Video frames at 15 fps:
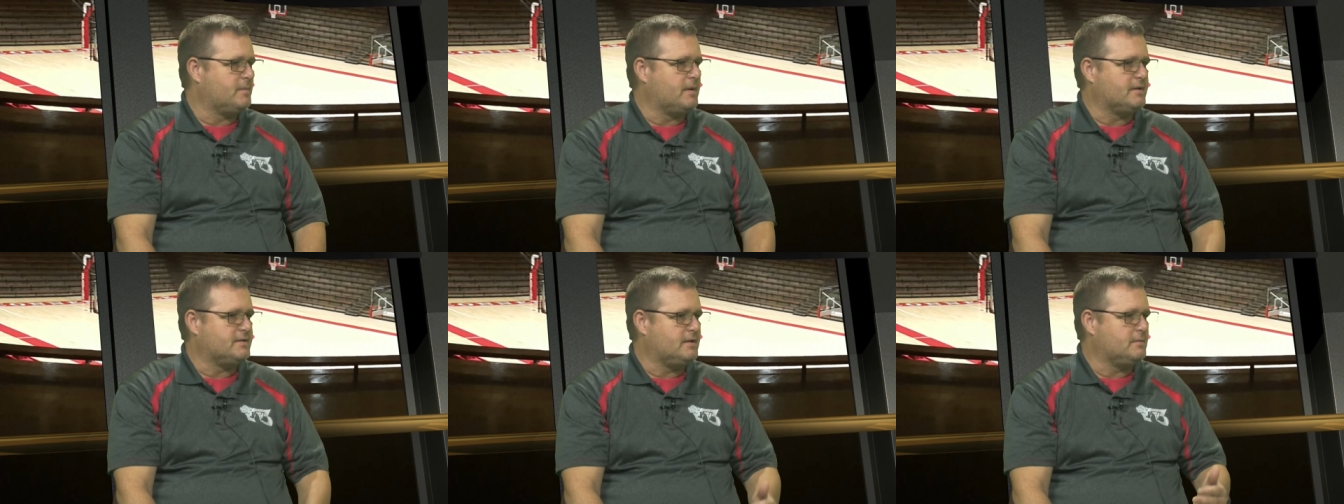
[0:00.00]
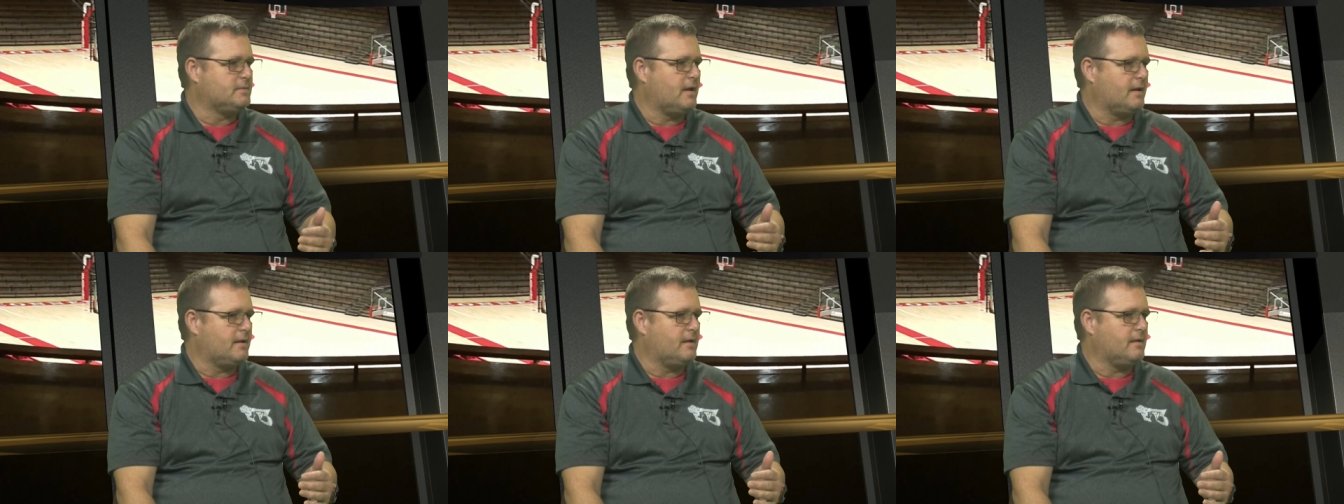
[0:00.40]
but it seems
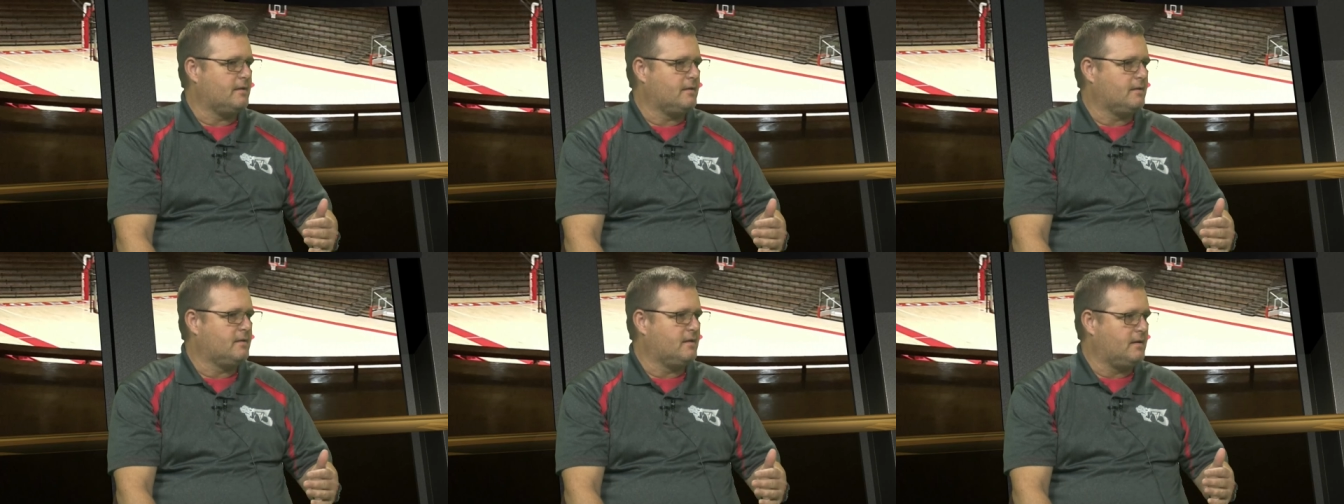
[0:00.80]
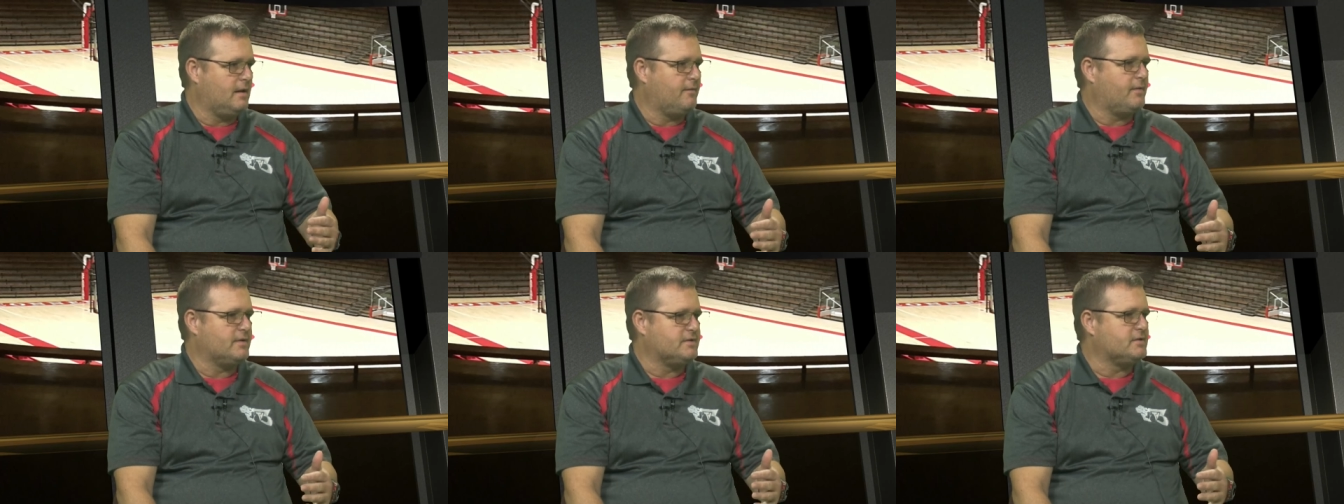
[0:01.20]
like the
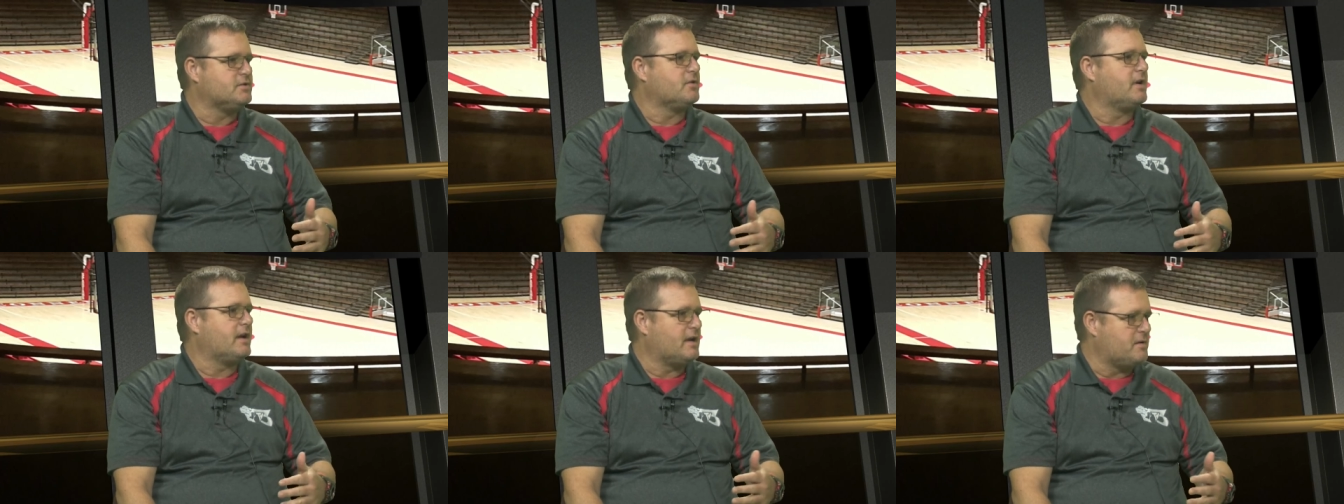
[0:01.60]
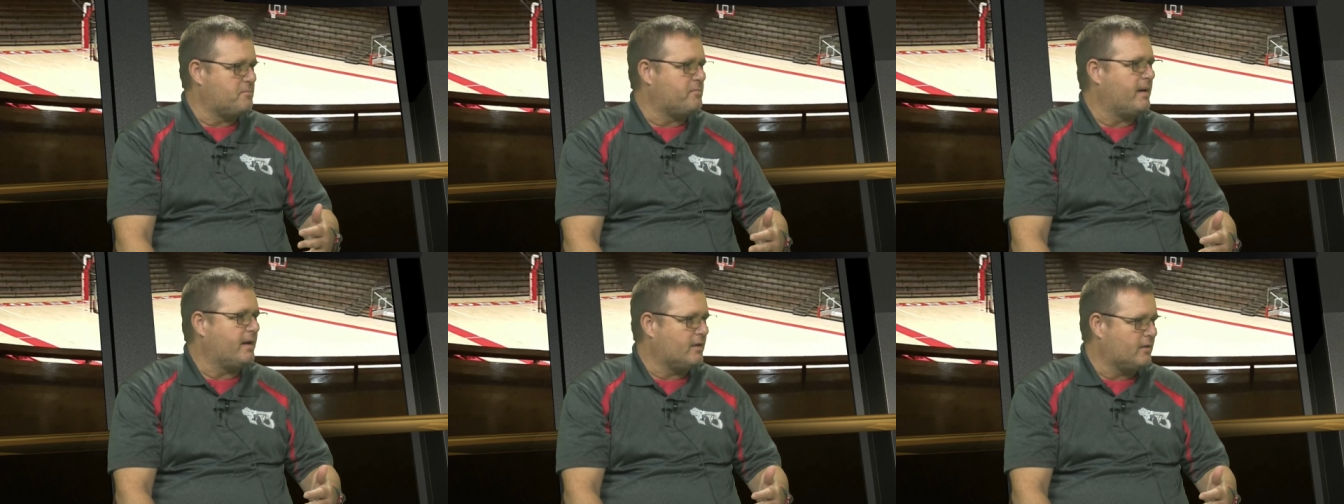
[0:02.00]
defenses are getting
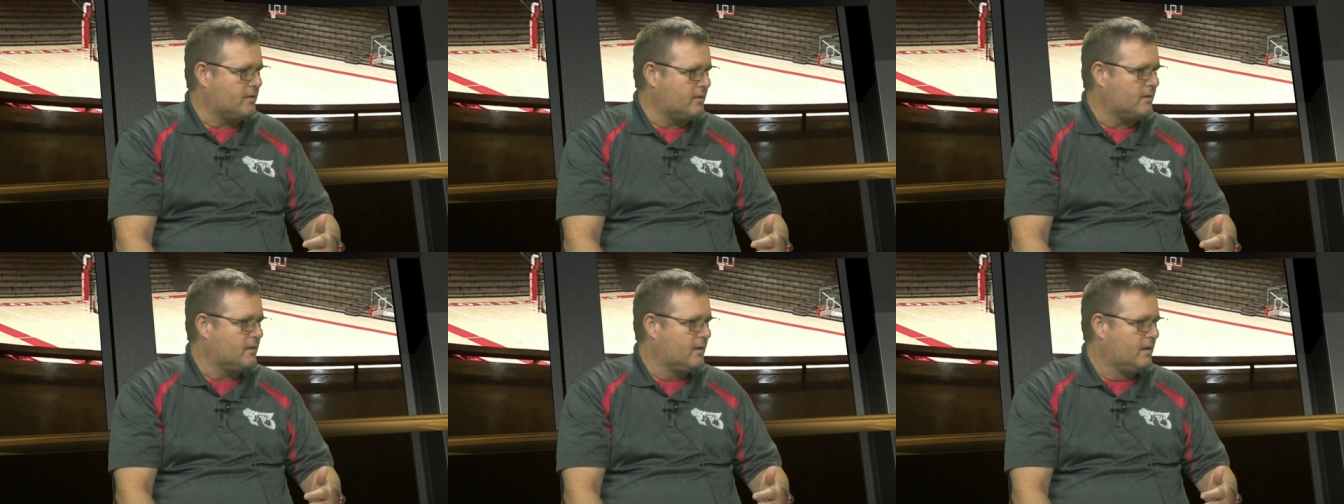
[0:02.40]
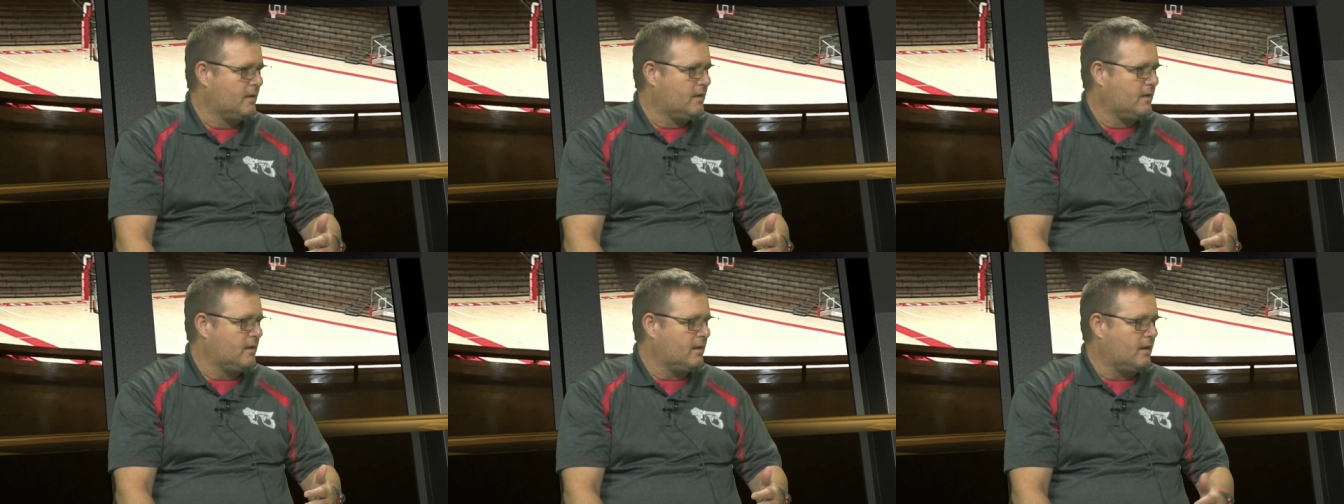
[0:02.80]
better. Mm-hmm.